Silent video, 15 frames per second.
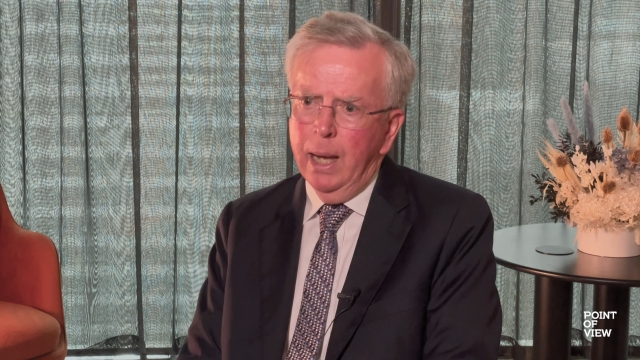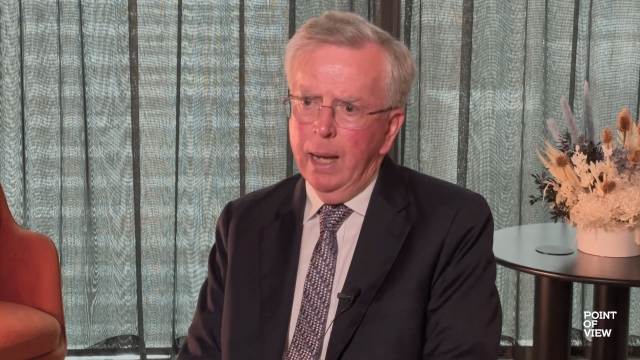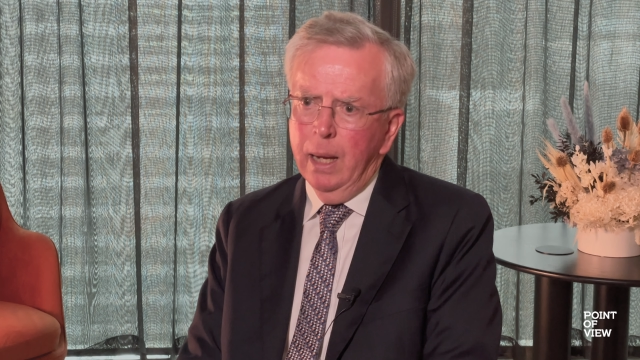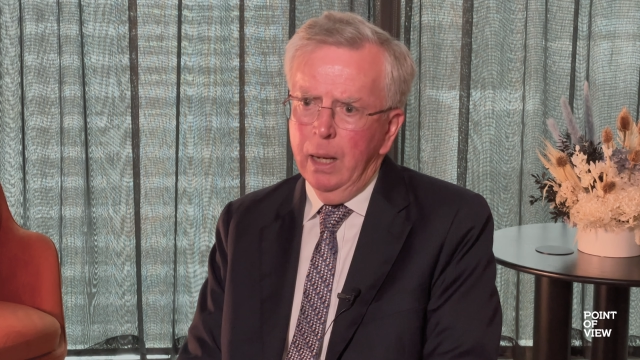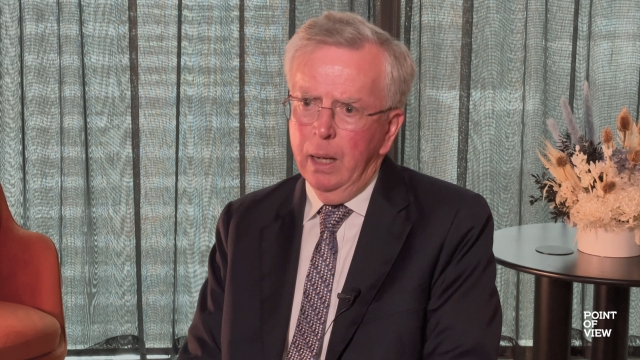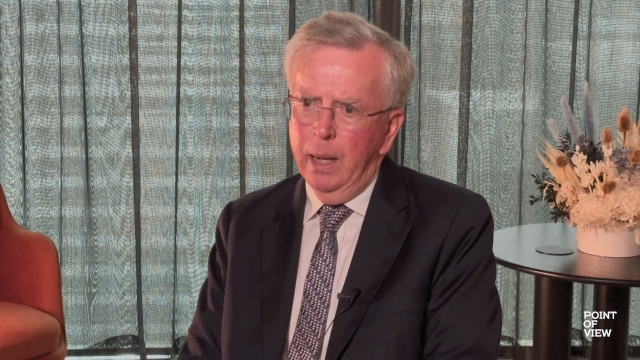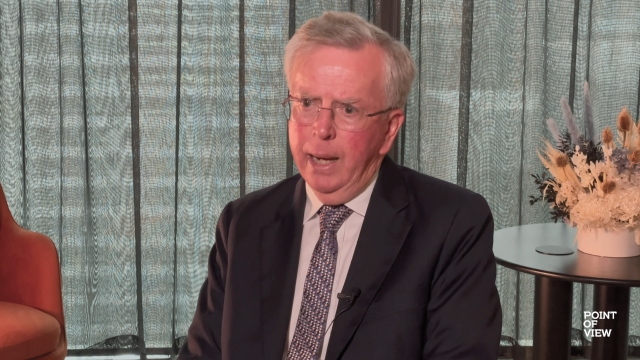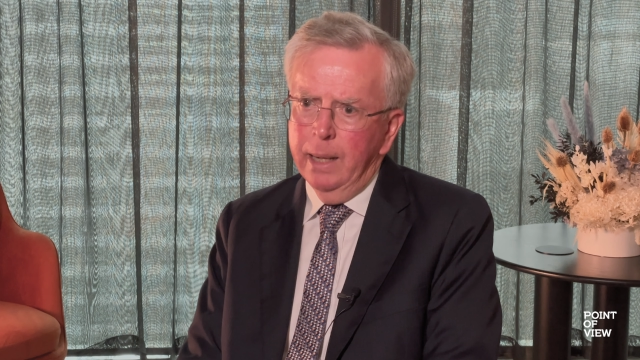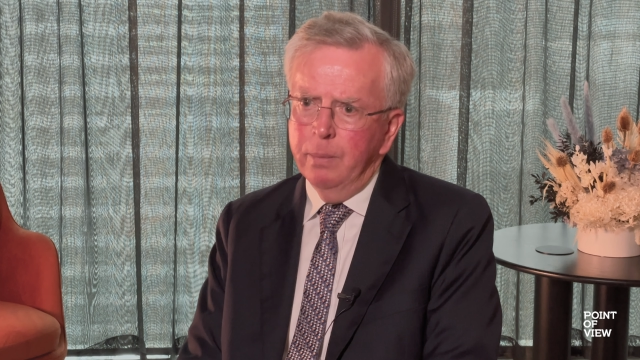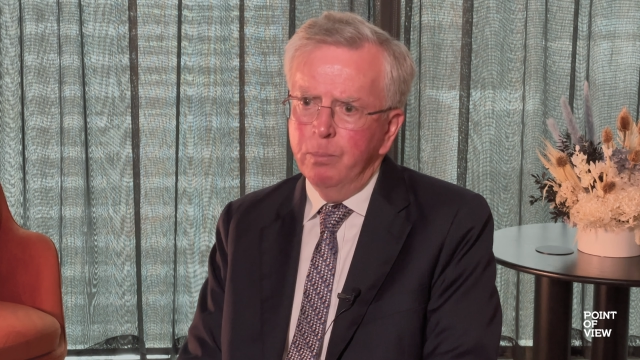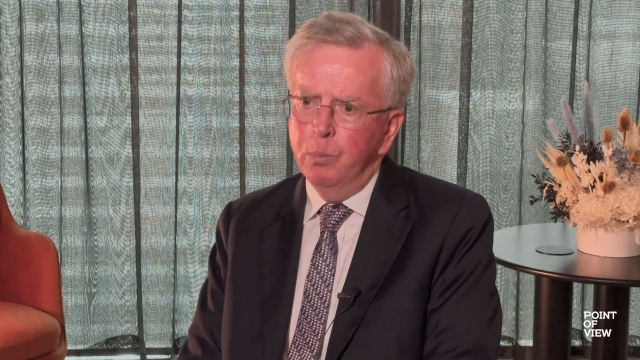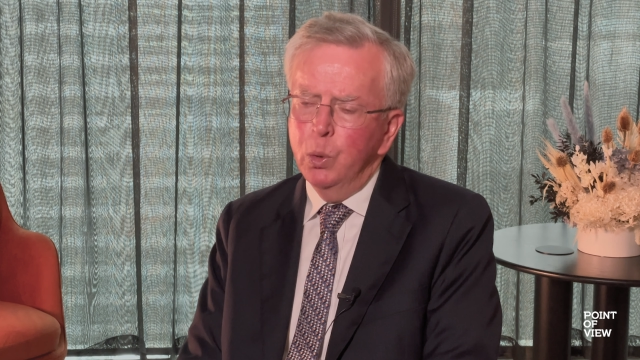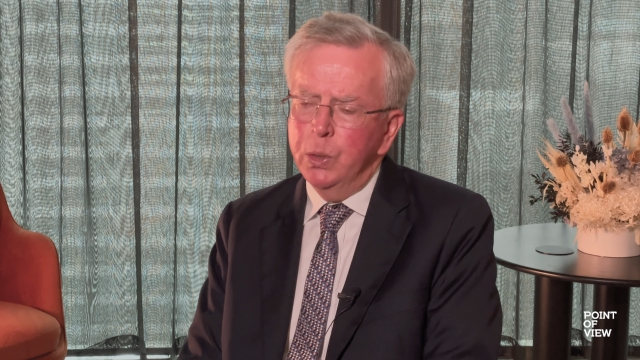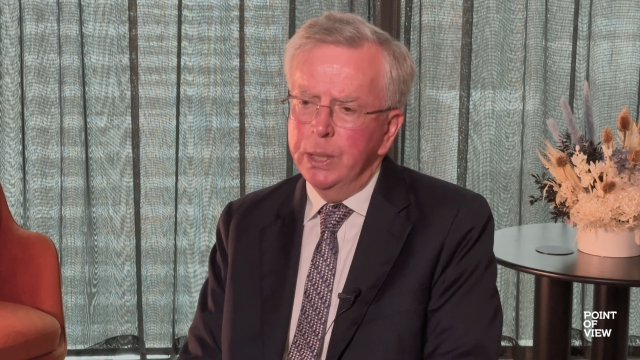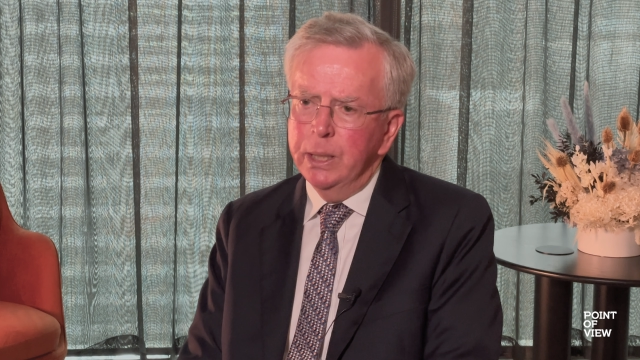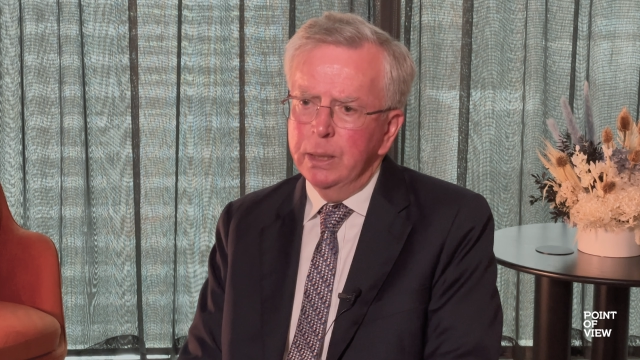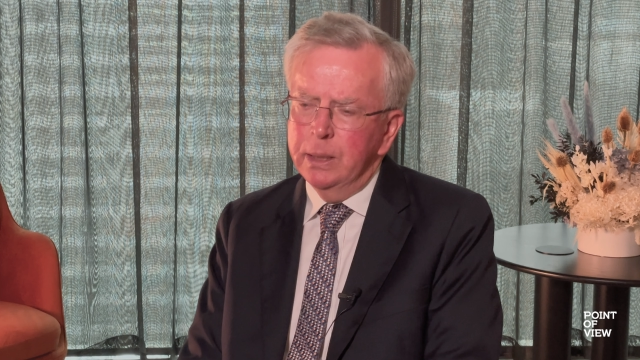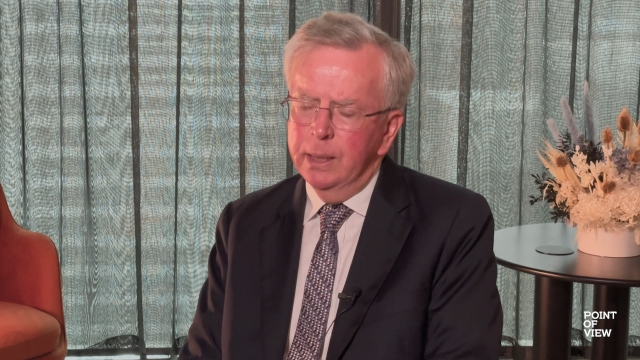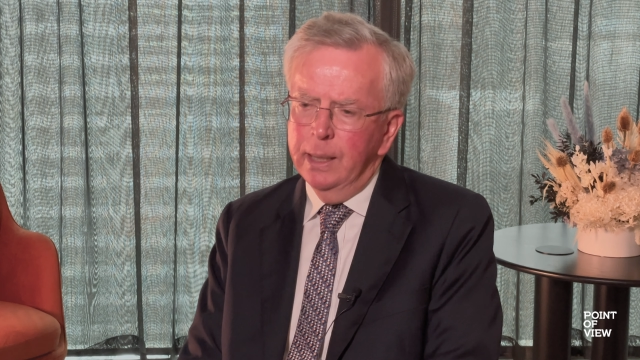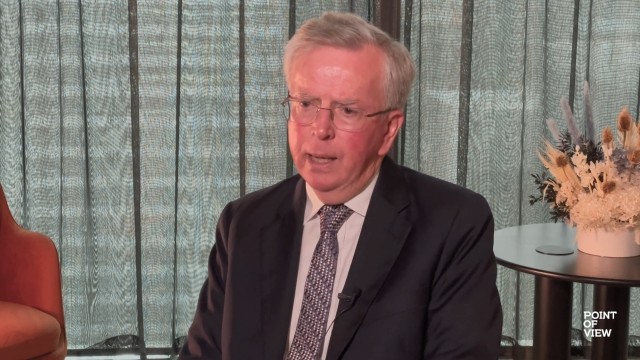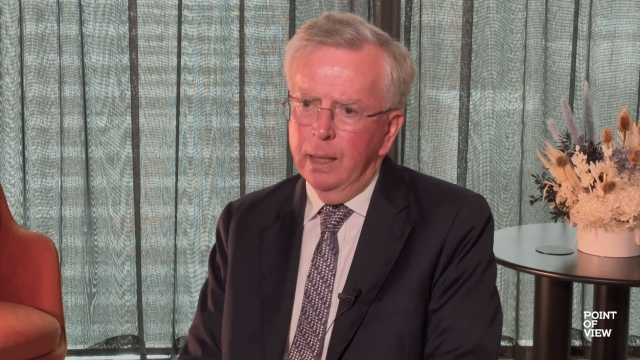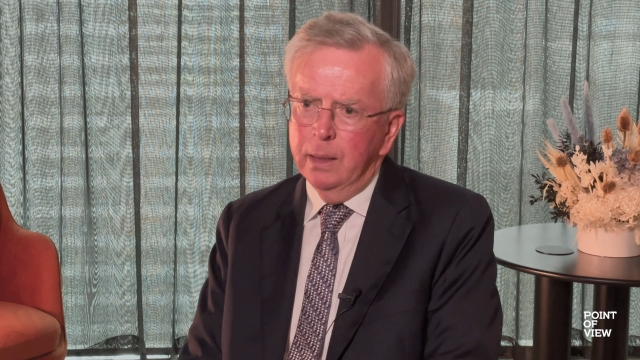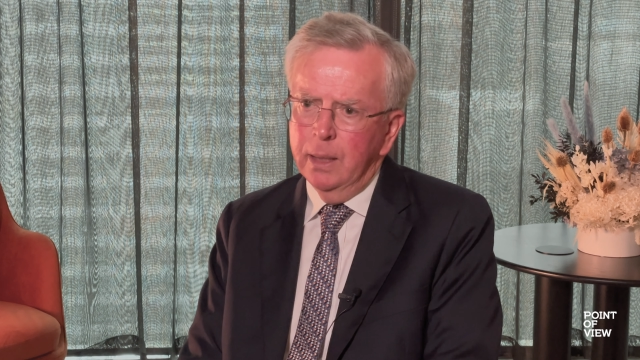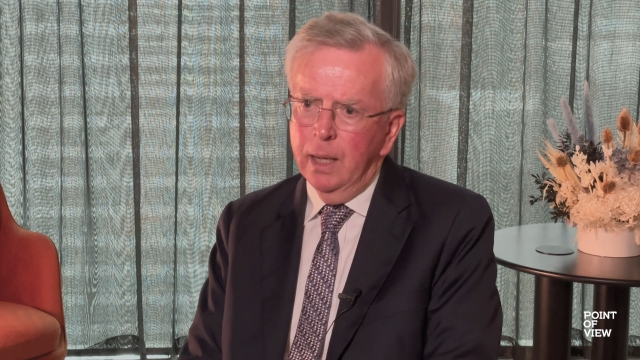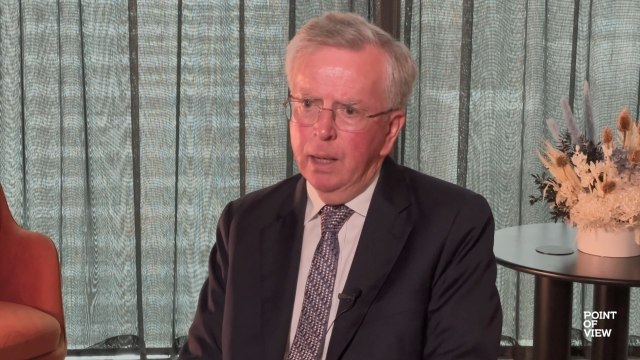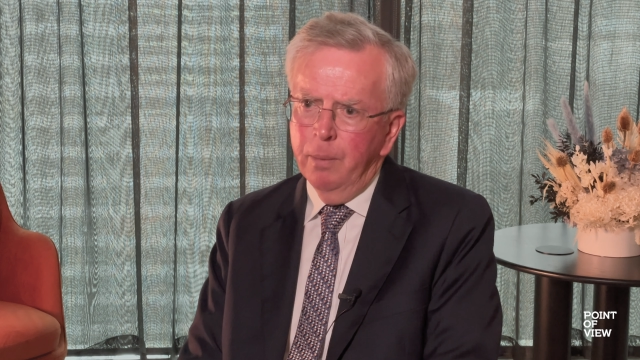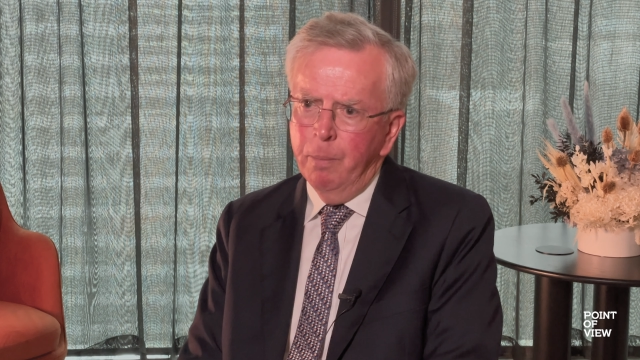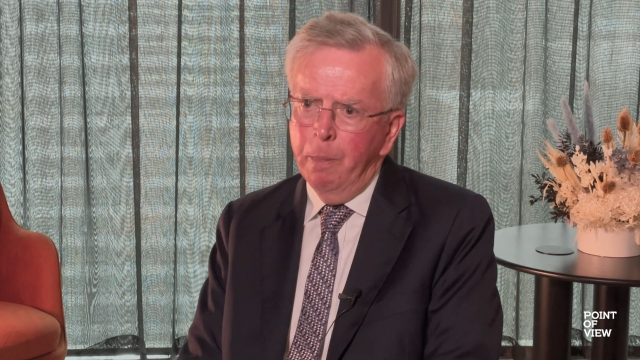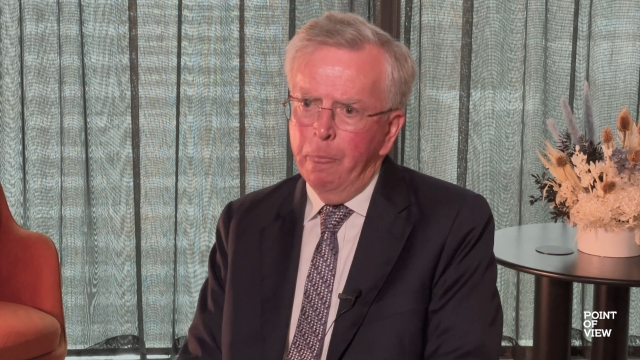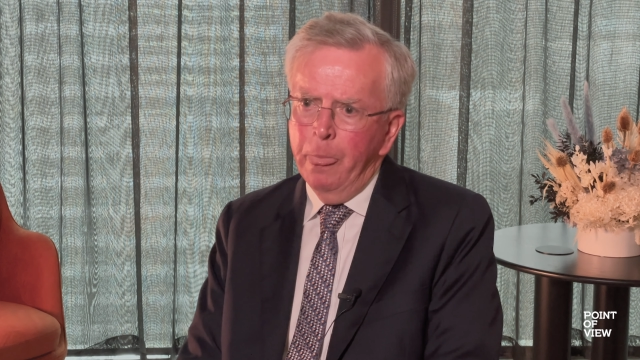and putting together